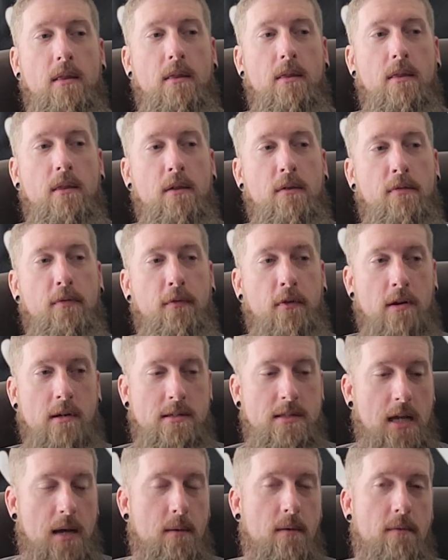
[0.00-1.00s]
The
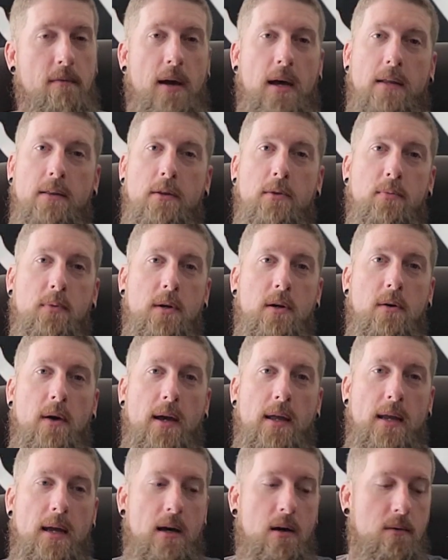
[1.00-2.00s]
first time I've had the
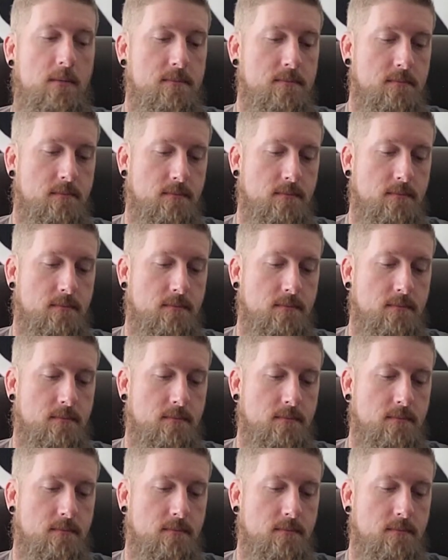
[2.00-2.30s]
308 out,